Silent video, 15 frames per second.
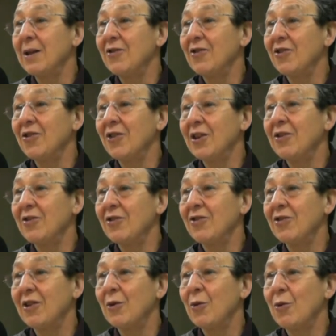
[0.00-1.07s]

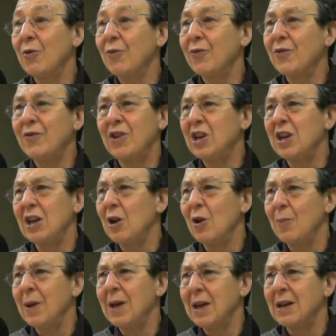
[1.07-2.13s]
It's or 50 kilo
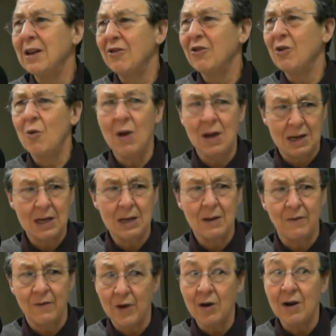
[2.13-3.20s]
bag. It's quite
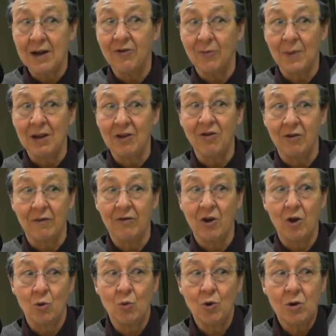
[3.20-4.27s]
very expensive, so
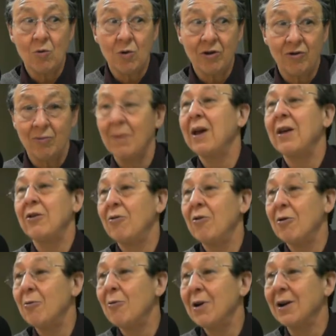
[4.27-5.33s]
you wouldn't want to buy the
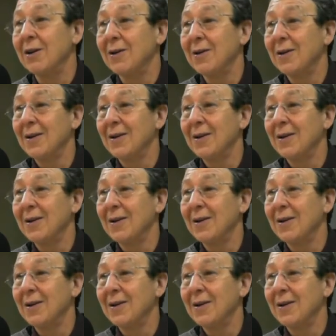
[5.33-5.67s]
wrong one.